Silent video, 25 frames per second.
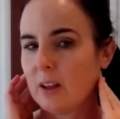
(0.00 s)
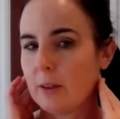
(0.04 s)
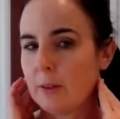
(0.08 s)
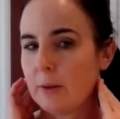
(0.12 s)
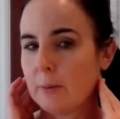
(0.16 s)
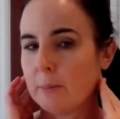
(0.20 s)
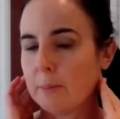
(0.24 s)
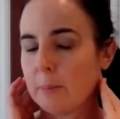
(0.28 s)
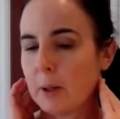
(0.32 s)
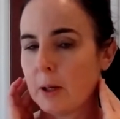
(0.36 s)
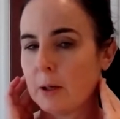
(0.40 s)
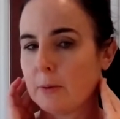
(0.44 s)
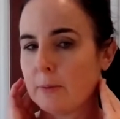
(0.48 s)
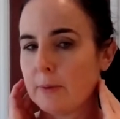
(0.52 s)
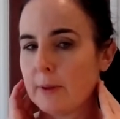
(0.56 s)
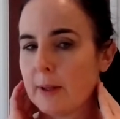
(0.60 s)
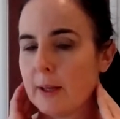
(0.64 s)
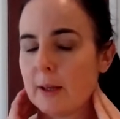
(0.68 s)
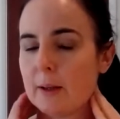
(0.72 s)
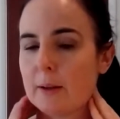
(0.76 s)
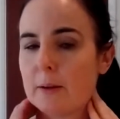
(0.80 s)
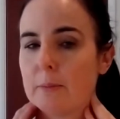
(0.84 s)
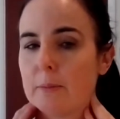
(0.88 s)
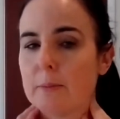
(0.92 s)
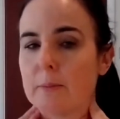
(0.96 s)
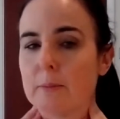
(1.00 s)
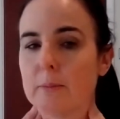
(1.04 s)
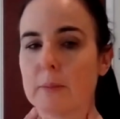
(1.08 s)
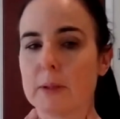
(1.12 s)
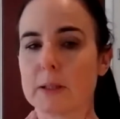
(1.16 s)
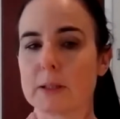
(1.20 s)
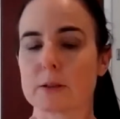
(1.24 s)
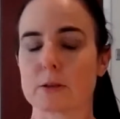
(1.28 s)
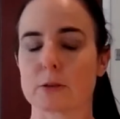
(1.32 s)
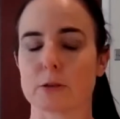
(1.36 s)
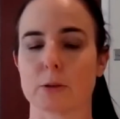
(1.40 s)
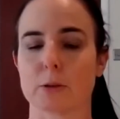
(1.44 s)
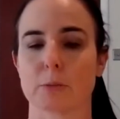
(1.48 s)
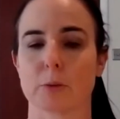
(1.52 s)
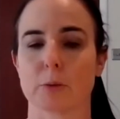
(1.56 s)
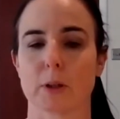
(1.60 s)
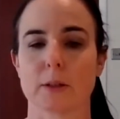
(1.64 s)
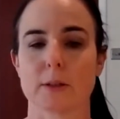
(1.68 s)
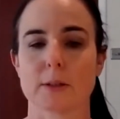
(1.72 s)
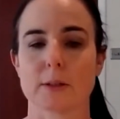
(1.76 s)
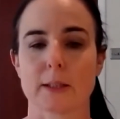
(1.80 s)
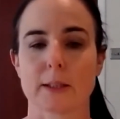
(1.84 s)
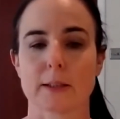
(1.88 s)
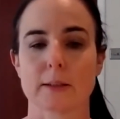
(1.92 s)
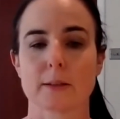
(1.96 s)
the bone there, the mastoid
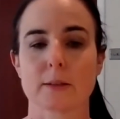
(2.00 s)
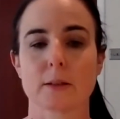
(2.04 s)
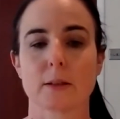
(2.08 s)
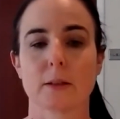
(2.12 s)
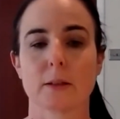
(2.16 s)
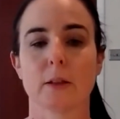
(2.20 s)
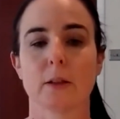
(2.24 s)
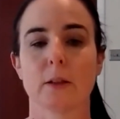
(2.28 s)
process.